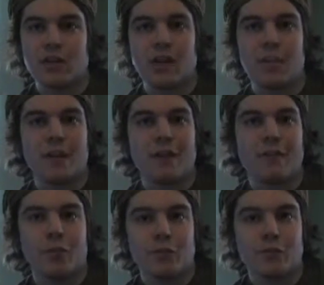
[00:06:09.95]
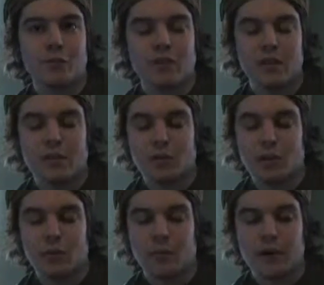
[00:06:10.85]
a lot of metaphors within Lord
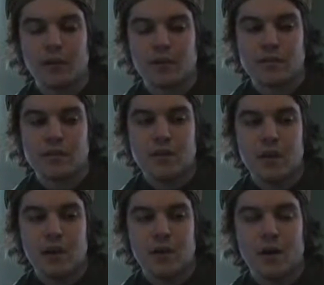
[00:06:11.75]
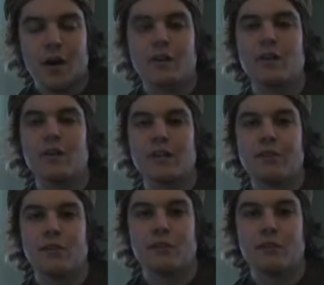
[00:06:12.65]
of the Rings of good and evil.